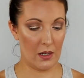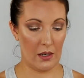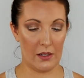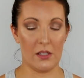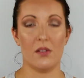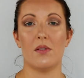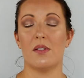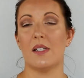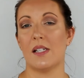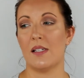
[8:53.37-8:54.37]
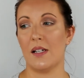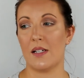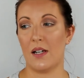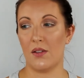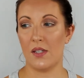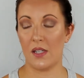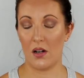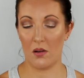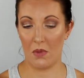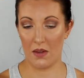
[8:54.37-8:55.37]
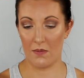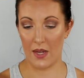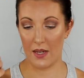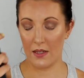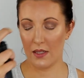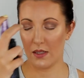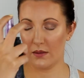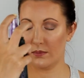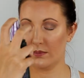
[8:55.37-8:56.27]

I like to use De-Slick down the center of my face.